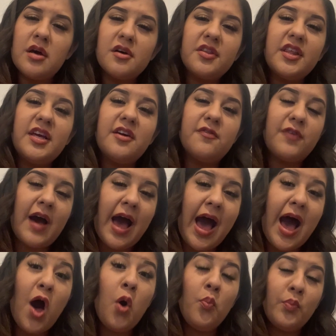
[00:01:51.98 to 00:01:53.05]
Think of
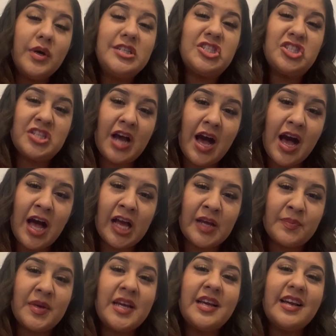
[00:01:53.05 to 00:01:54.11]
how much
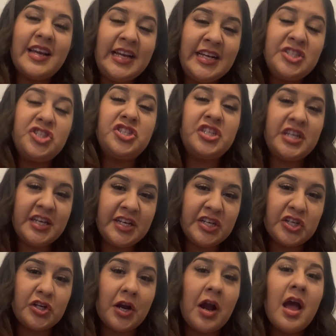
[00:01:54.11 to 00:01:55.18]
time each
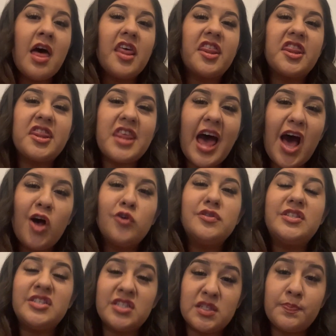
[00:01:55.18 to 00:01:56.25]
year
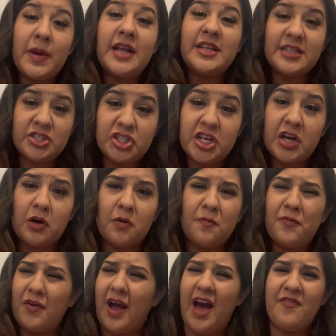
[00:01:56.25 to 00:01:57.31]
thousands spend in jail
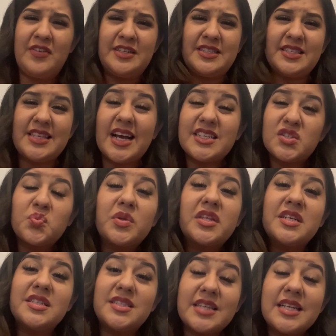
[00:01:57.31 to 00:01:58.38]
for having sex with
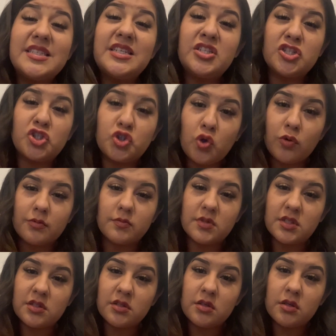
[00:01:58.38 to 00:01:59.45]
consenting
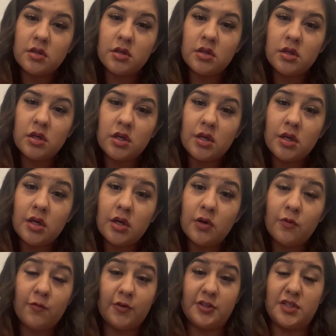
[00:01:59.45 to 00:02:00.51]
adults
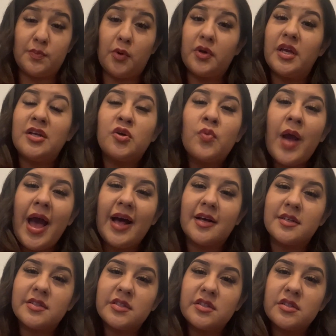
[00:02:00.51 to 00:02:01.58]
for smoking
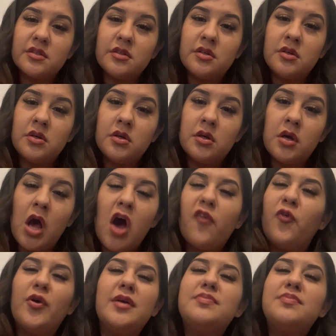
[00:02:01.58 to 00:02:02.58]
grass, for